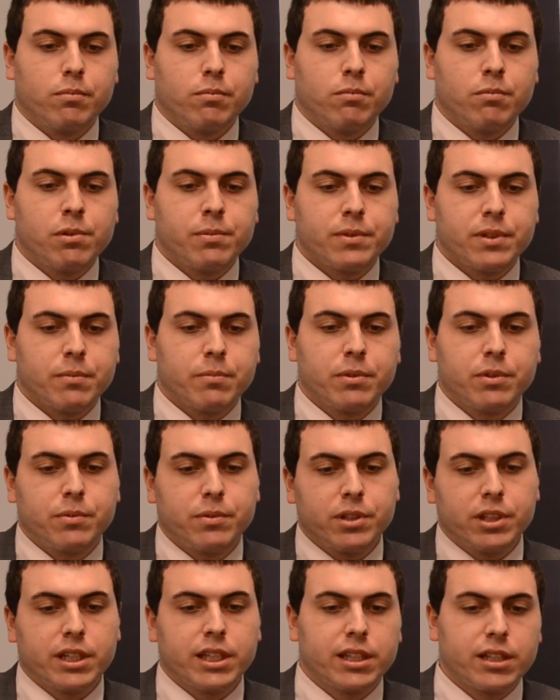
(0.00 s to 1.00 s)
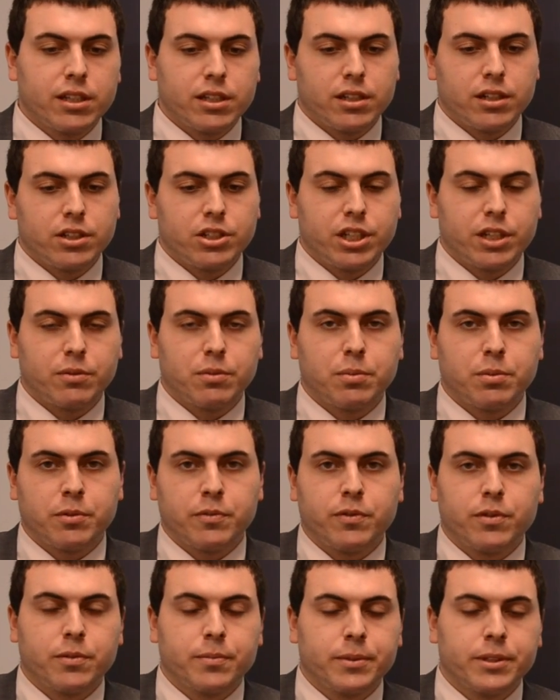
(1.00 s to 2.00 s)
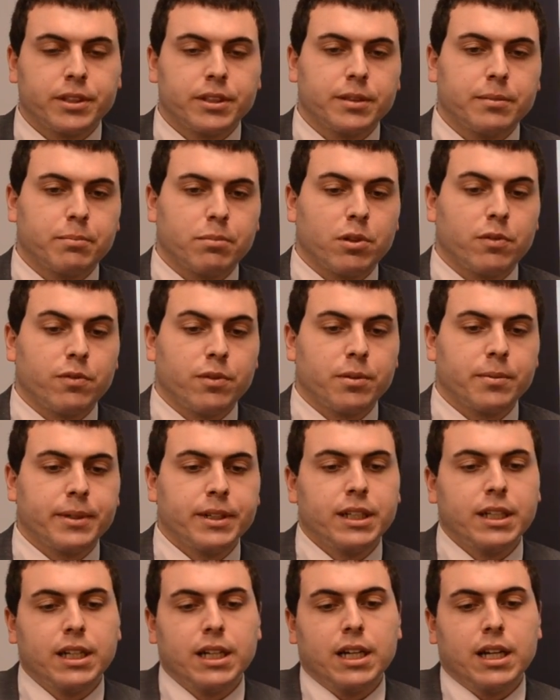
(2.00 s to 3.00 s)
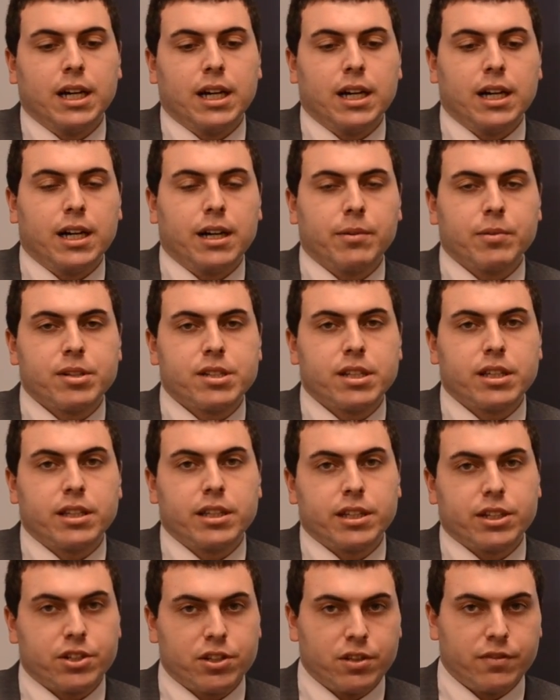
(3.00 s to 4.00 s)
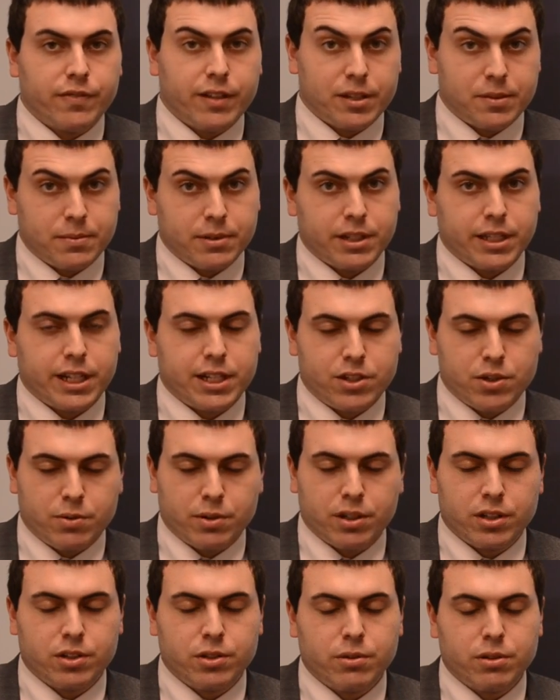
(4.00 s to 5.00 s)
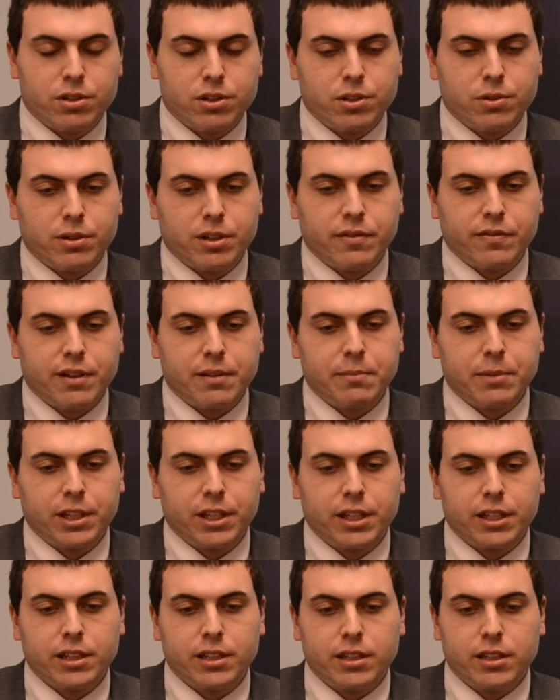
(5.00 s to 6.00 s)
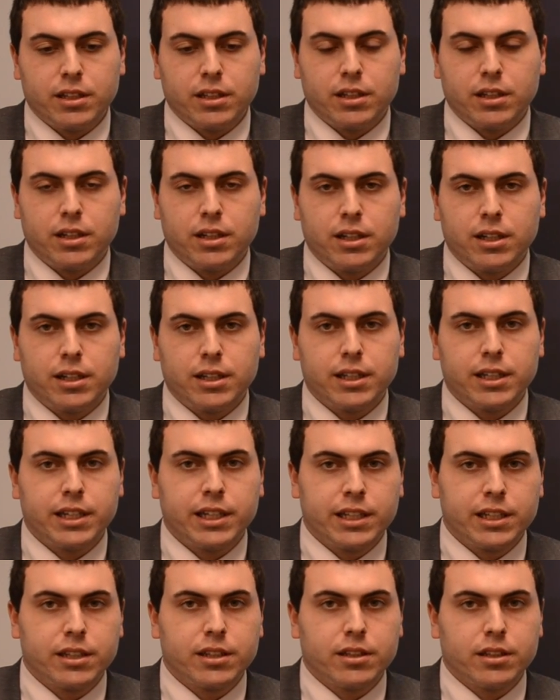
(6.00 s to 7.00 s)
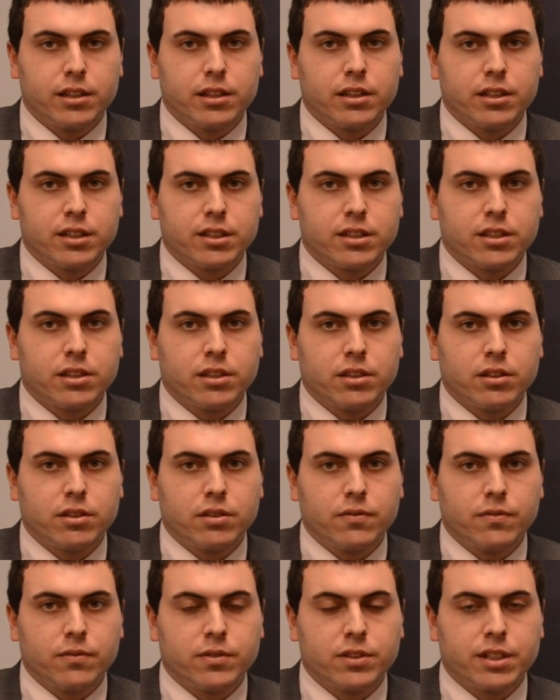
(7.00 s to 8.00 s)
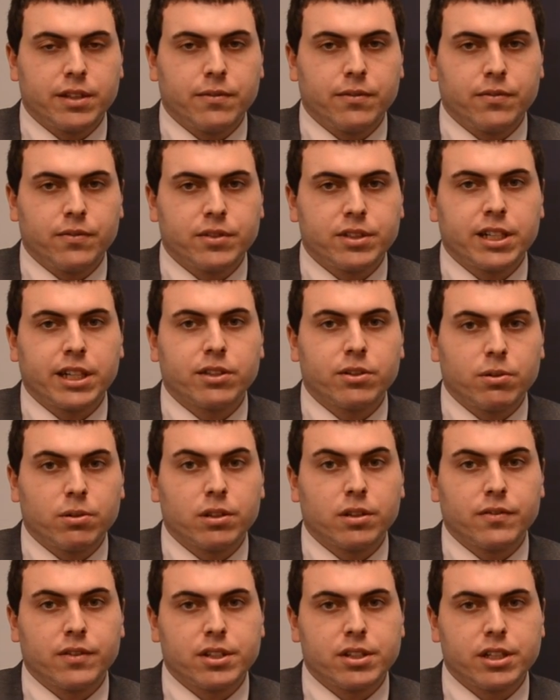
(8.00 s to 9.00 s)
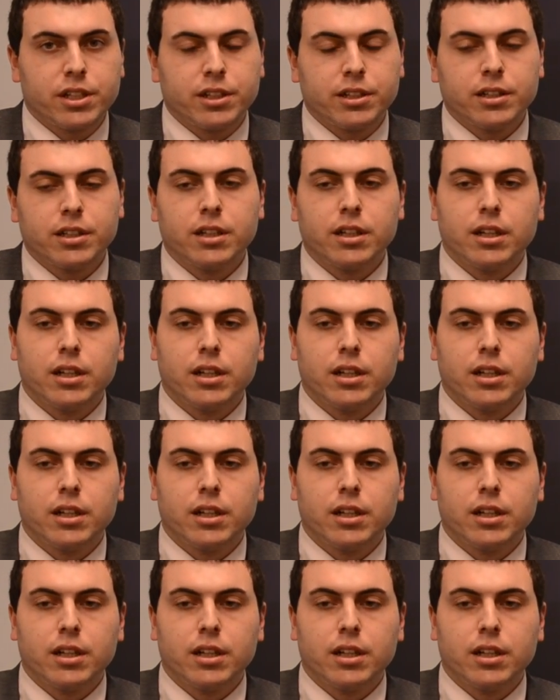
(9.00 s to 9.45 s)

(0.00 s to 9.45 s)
When we look at the general pro forma, we see the initial investment again, $225 million in the second quarter of this year,